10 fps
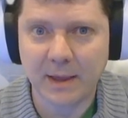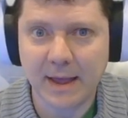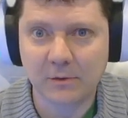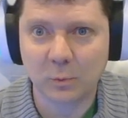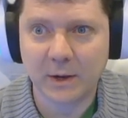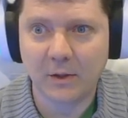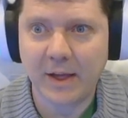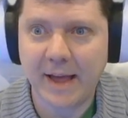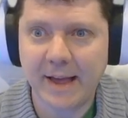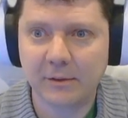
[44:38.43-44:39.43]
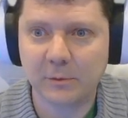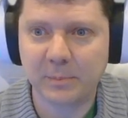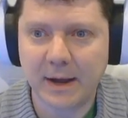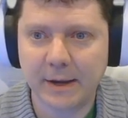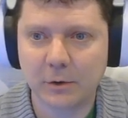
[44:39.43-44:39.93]
as well as
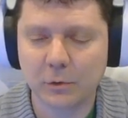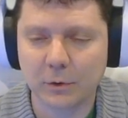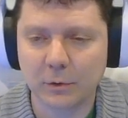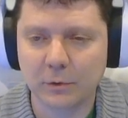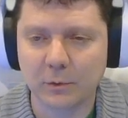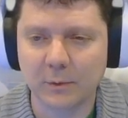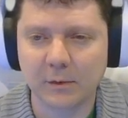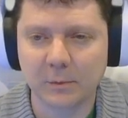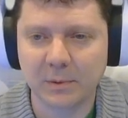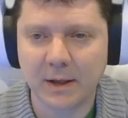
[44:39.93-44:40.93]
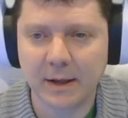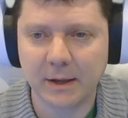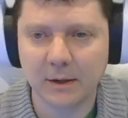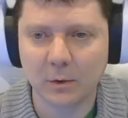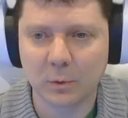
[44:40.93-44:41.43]
buy crew to
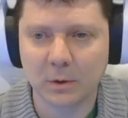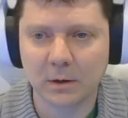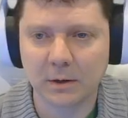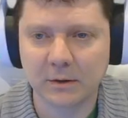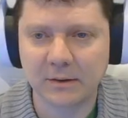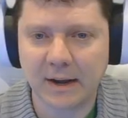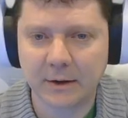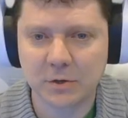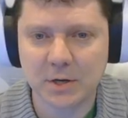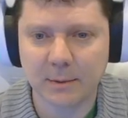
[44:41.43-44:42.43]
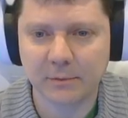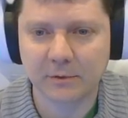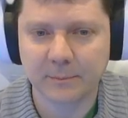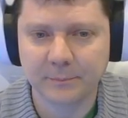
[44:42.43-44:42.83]
resupply your docked ships.